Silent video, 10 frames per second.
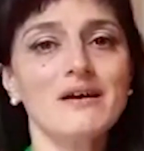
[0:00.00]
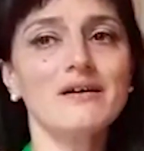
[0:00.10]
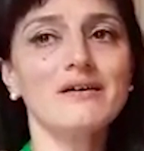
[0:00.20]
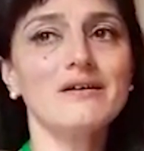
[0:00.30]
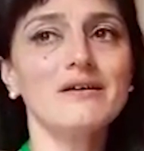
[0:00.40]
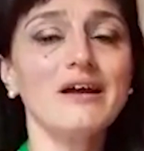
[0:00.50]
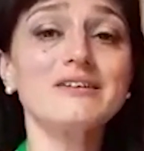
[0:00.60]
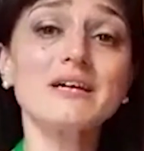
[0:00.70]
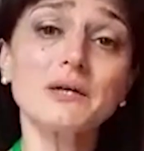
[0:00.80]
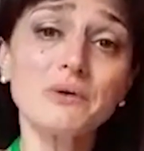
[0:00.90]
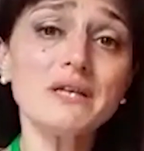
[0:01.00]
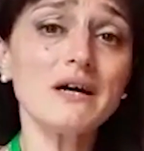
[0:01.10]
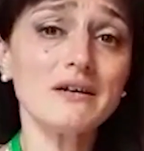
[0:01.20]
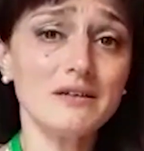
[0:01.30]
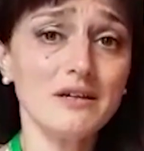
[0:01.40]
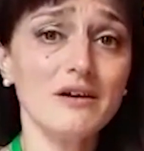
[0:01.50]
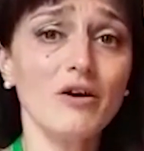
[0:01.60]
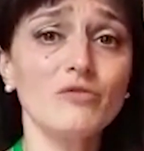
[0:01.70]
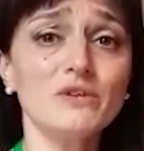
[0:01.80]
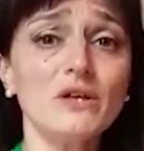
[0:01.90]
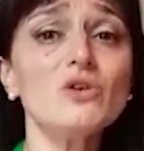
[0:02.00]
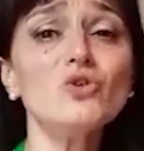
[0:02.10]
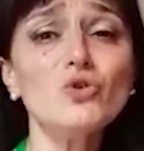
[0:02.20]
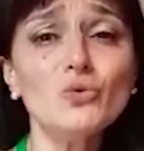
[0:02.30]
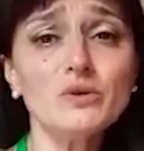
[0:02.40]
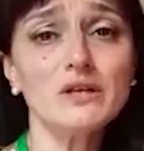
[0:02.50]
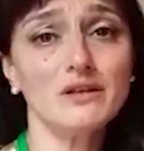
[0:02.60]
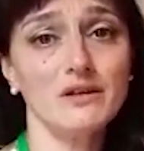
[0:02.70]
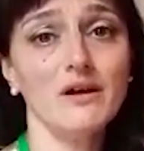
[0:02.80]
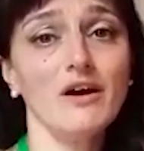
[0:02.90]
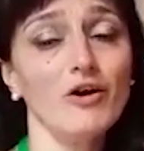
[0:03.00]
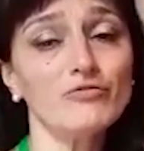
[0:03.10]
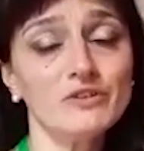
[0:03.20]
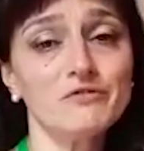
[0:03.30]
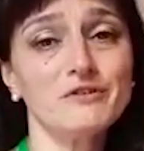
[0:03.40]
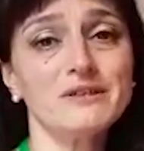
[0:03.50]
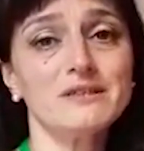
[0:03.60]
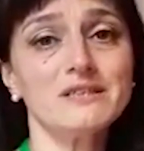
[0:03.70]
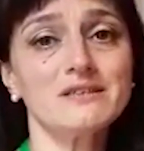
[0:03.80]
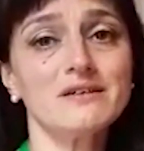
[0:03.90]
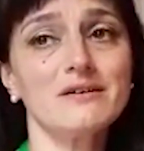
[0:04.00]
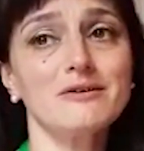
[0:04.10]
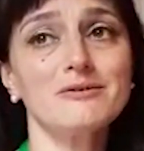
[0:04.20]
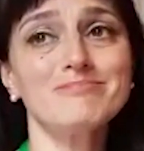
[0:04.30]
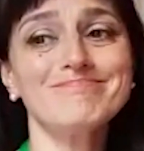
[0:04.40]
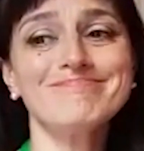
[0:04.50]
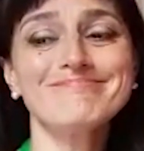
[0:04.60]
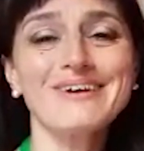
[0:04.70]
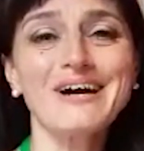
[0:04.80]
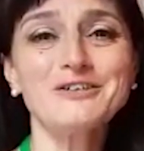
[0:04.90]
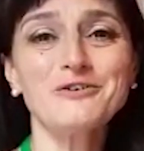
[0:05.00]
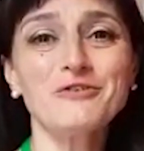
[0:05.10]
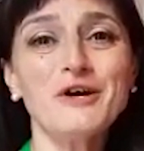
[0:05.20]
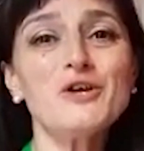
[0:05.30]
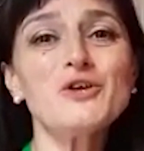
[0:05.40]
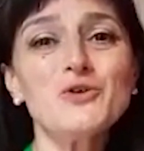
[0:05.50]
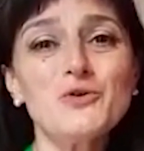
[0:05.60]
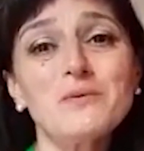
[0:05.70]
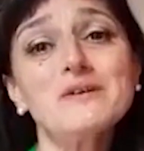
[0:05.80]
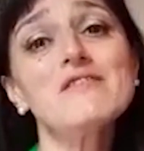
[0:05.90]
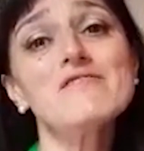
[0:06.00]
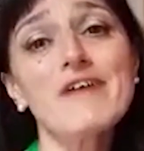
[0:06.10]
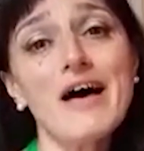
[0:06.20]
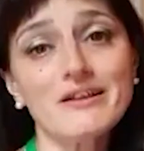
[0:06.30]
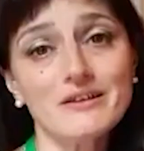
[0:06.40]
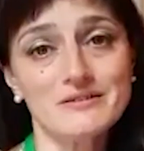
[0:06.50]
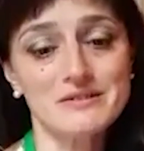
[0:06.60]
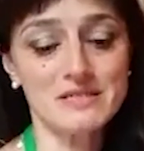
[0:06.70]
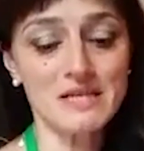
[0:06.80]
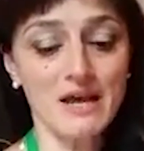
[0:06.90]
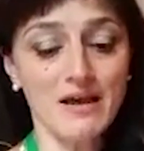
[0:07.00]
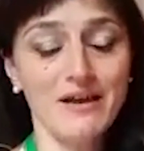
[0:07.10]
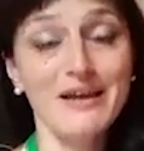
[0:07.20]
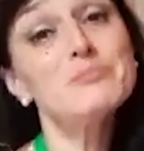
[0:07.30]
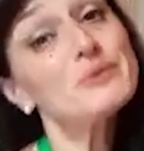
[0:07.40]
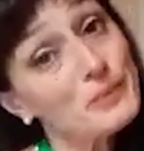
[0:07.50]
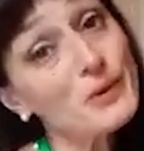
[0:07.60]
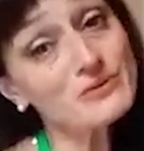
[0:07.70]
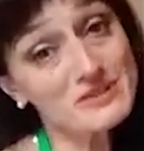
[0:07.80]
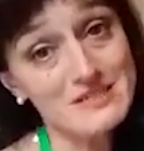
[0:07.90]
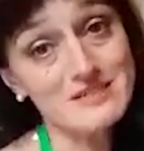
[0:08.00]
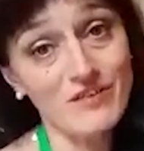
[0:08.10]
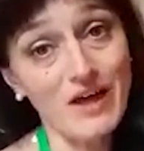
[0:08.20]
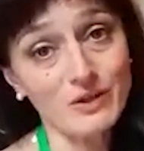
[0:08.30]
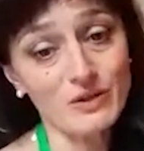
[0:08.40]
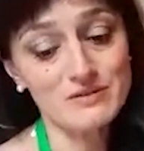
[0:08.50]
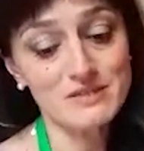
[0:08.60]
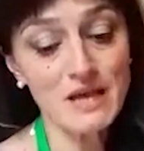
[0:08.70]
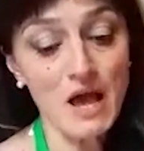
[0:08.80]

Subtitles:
and great idea of the unity of different kind of human values, and promotes these values.